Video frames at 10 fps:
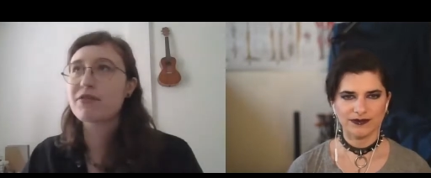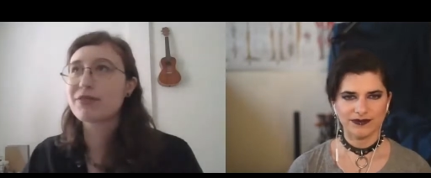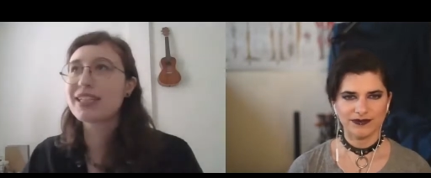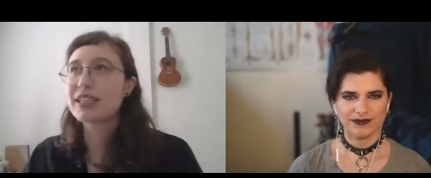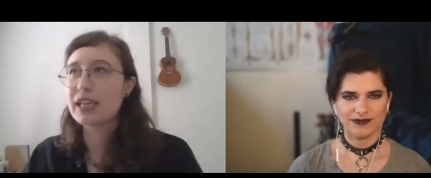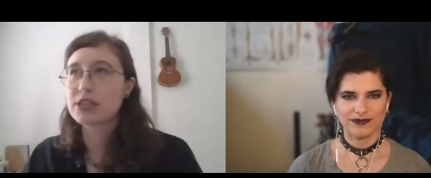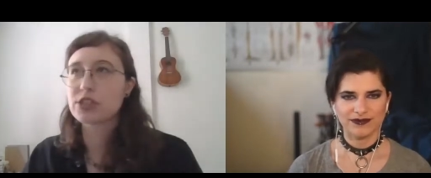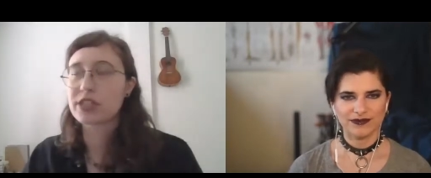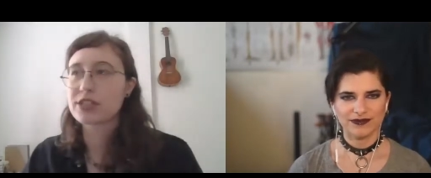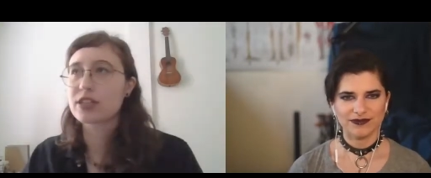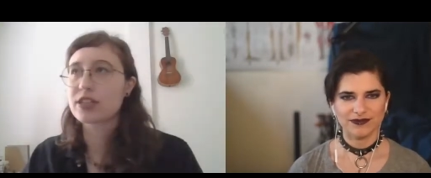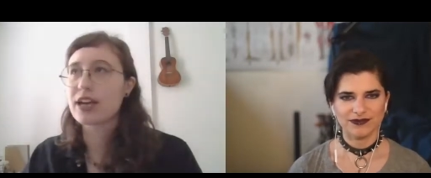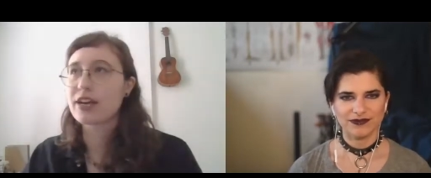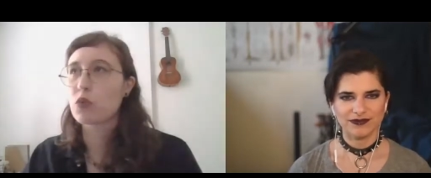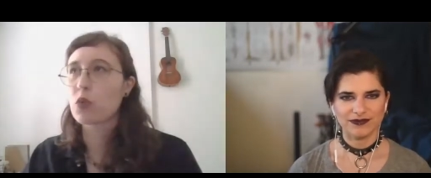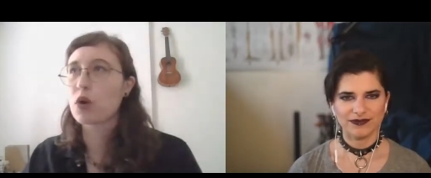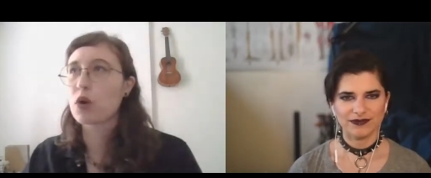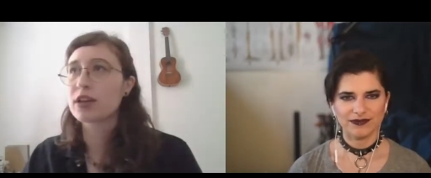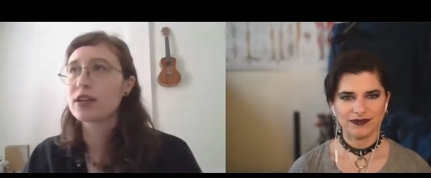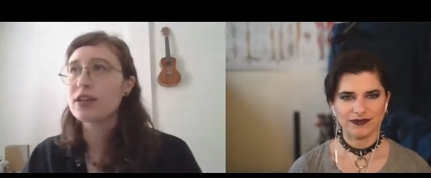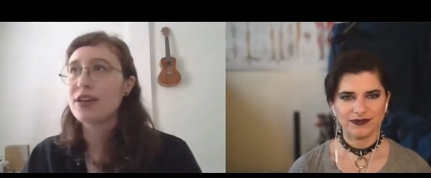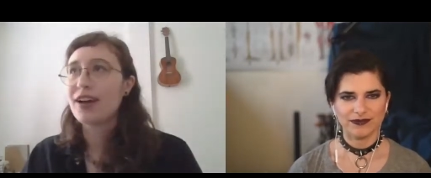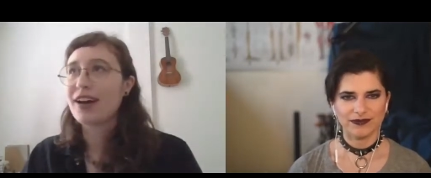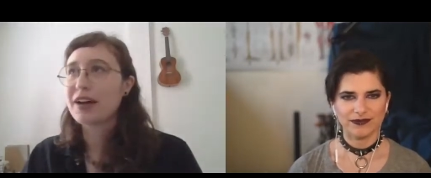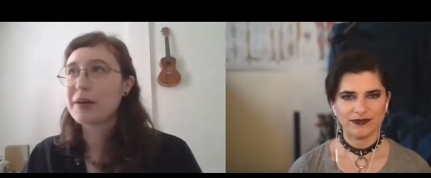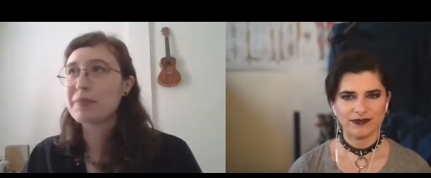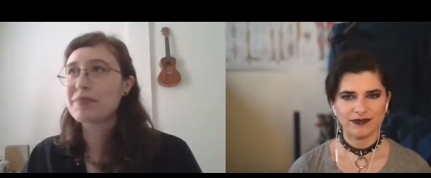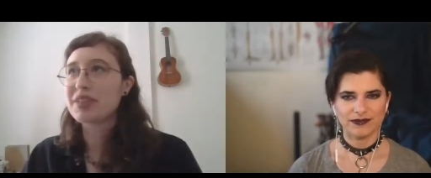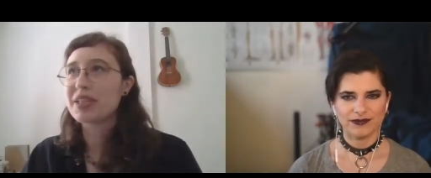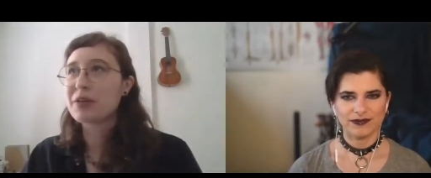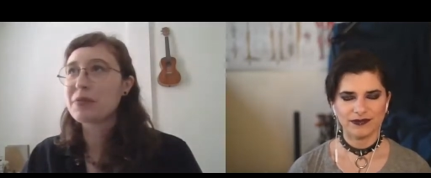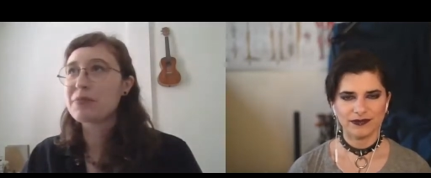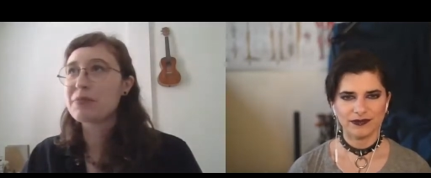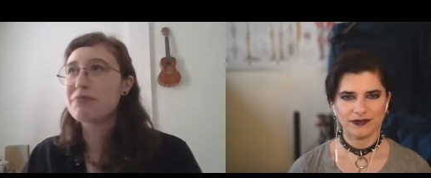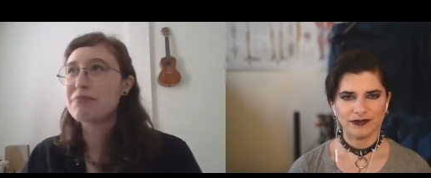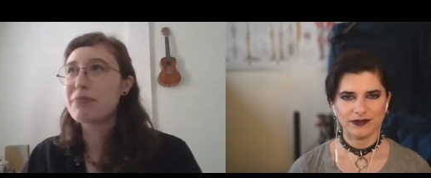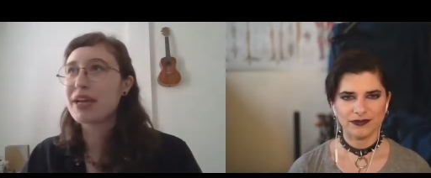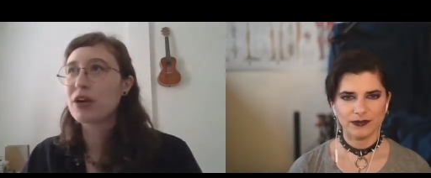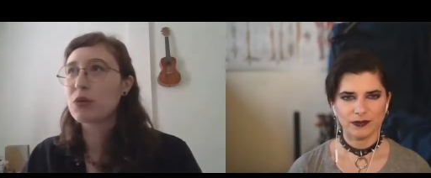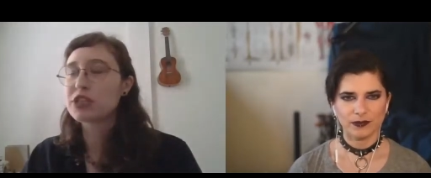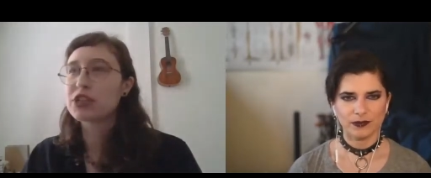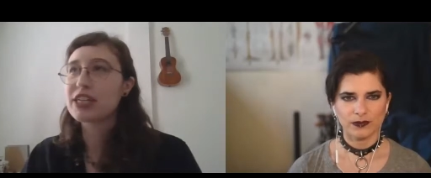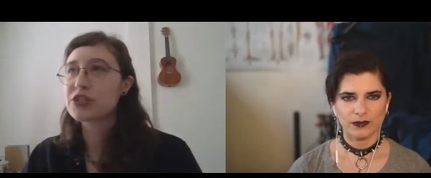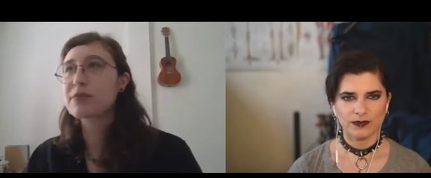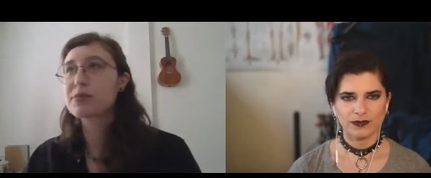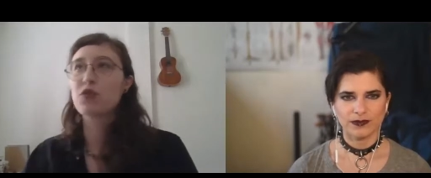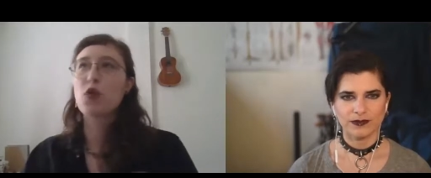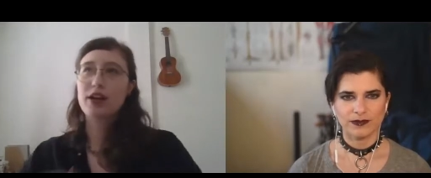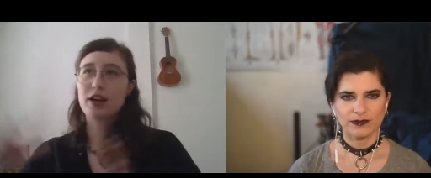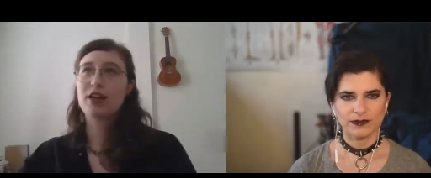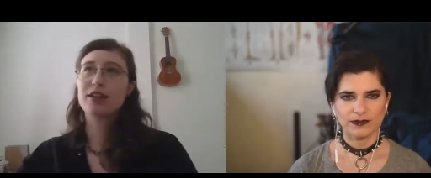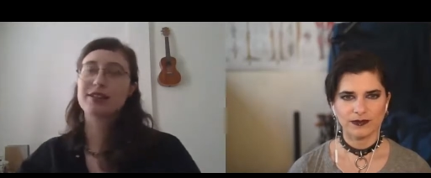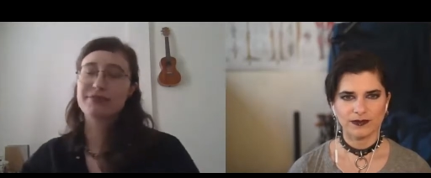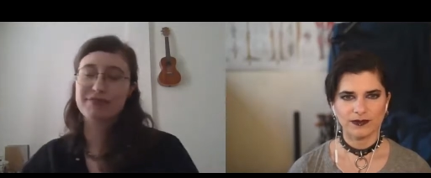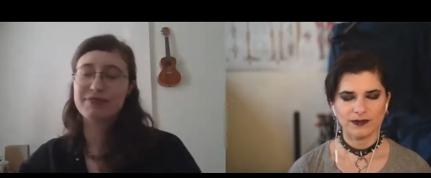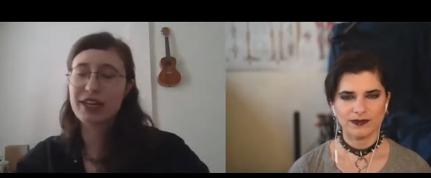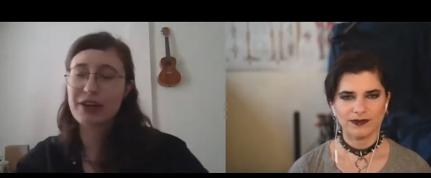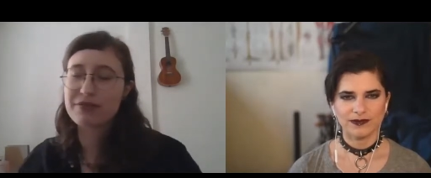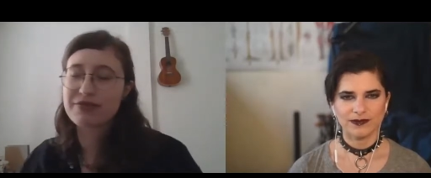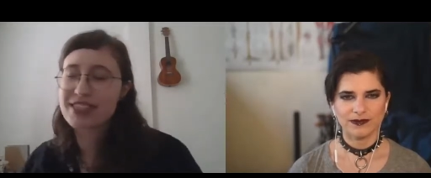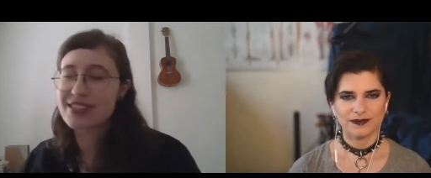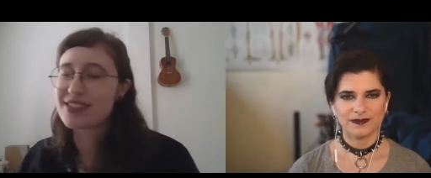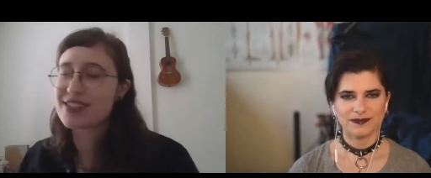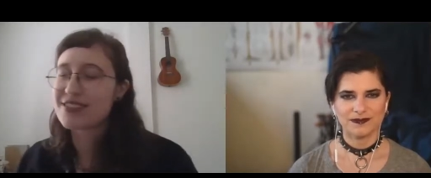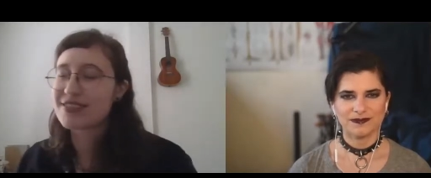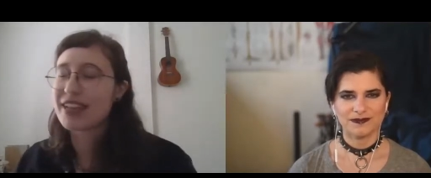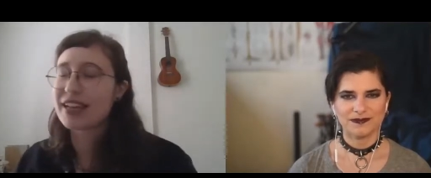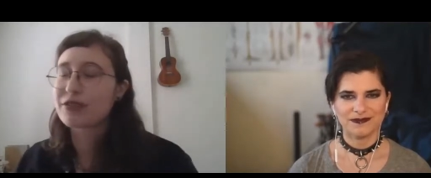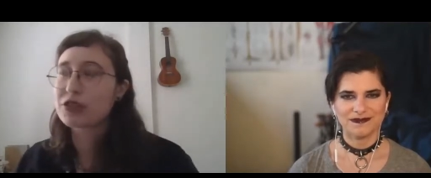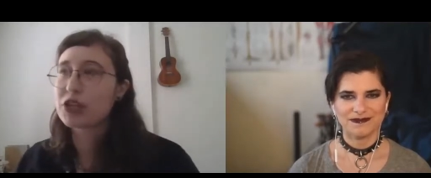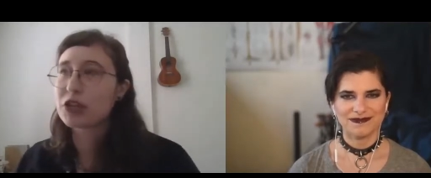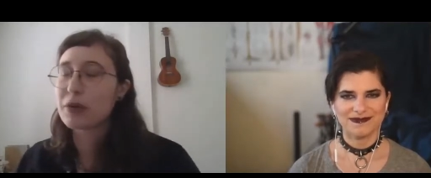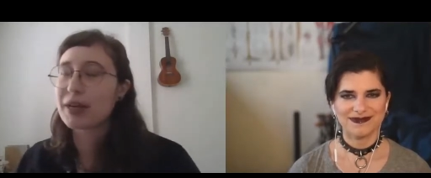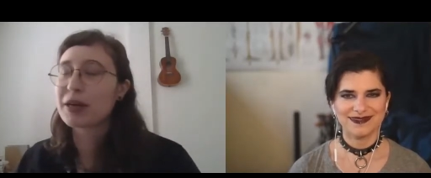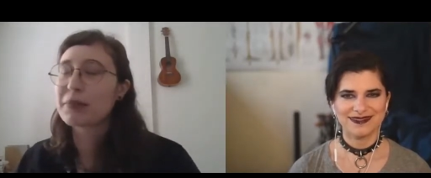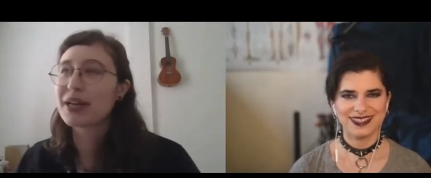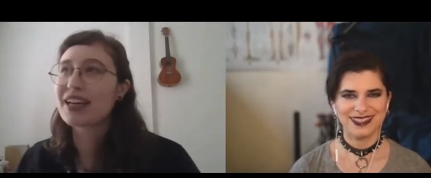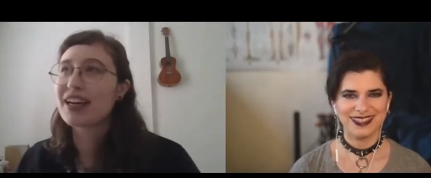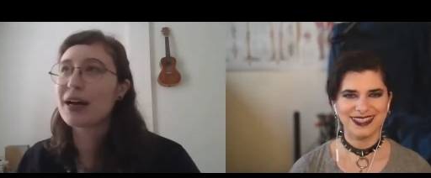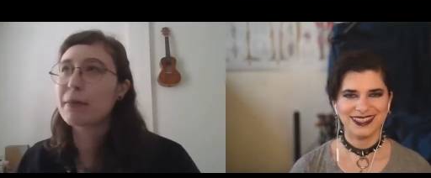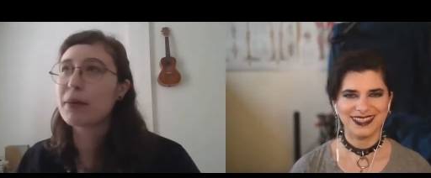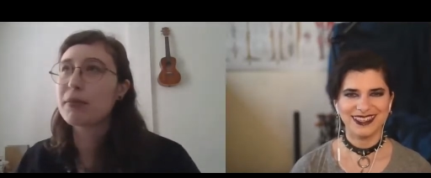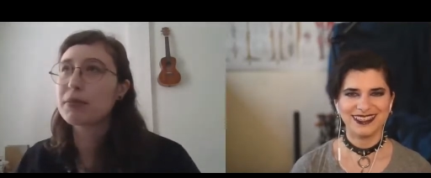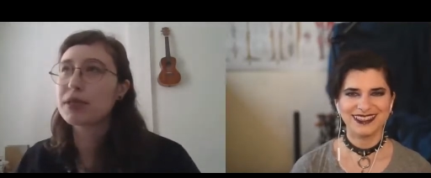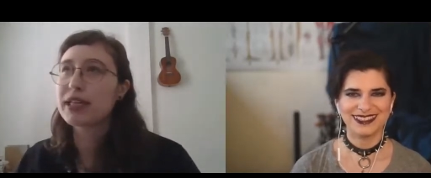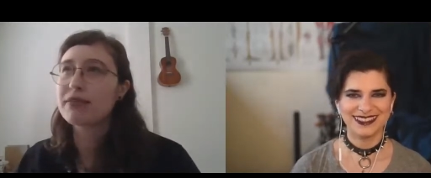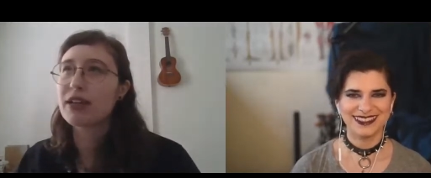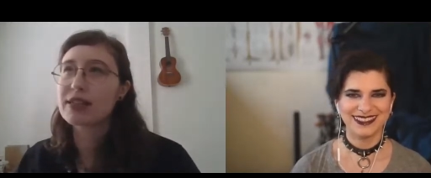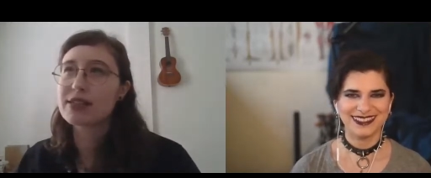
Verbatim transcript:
Speaker 1: really itching to kind of work, um, you know, bigger. Which in terms of watercolor, you know, is it could go bigger, but um, yeah. probably like